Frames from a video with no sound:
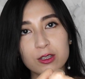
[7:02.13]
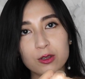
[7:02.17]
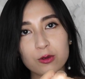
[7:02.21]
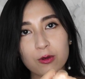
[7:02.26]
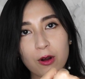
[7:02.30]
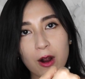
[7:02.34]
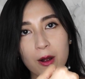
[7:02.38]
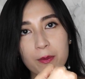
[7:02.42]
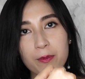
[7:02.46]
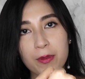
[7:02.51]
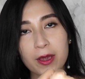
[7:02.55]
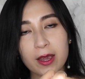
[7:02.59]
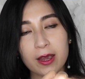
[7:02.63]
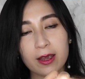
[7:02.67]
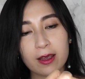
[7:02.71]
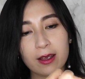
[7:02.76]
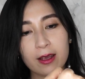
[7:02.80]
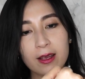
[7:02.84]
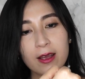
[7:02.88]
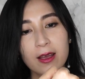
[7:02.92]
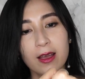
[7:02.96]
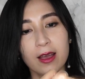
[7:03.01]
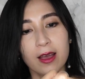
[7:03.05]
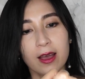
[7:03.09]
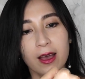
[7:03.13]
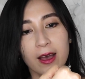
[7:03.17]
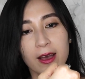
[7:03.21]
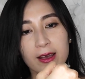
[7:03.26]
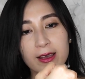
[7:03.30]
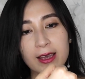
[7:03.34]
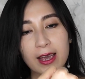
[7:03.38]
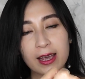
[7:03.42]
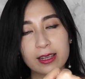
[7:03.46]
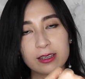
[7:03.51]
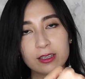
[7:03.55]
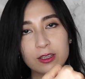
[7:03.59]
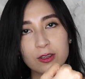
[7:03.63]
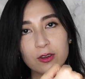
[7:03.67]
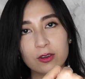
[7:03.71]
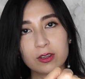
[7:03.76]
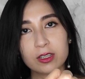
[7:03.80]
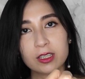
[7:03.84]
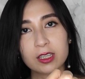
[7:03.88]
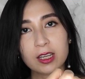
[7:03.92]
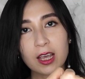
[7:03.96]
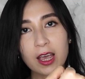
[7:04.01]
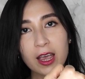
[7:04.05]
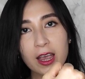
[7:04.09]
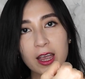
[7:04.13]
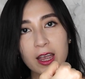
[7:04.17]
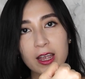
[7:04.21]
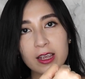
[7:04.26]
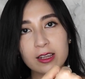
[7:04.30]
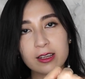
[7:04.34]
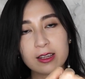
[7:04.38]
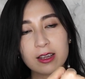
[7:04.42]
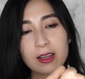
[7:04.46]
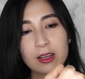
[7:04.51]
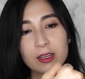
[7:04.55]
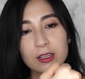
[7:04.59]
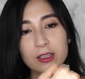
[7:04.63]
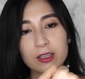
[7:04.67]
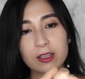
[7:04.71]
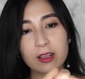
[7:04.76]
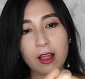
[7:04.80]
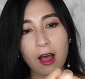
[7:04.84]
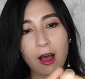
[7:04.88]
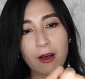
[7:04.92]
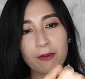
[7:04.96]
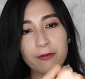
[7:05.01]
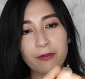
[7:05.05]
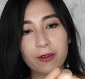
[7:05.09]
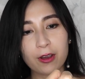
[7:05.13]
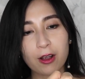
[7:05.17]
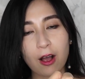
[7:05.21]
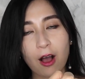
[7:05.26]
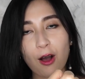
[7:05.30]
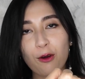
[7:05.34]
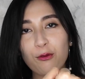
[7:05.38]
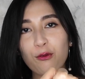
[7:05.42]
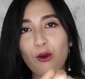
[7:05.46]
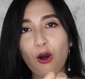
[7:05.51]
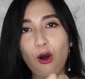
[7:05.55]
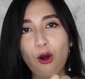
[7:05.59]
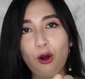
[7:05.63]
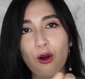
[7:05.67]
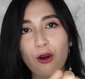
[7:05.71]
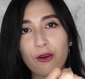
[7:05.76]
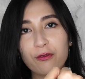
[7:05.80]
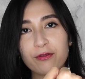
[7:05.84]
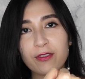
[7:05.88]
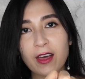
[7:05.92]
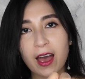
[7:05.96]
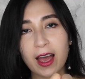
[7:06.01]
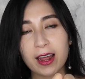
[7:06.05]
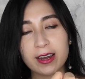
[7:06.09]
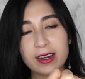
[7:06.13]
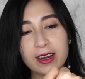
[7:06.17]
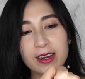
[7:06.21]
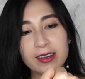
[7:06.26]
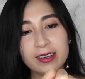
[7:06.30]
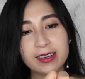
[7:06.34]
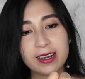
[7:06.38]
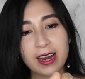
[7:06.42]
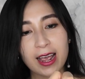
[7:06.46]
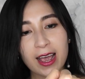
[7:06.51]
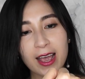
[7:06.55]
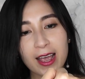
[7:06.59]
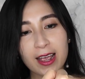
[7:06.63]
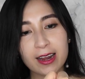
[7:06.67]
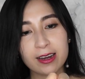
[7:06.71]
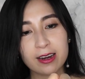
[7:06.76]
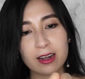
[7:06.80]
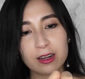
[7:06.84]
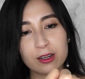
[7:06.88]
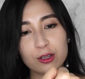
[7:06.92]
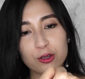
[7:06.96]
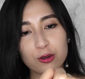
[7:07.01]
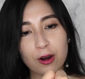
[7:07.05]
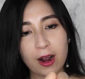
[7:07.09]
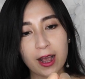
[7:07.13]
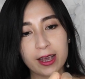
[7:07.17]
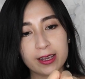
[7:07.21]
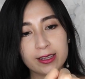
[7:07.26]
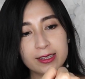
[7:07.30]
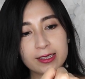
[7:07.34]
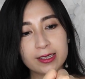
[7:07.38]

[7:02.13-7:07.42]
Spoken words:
scrubbing against your skin, sloughing off all of that dead, dry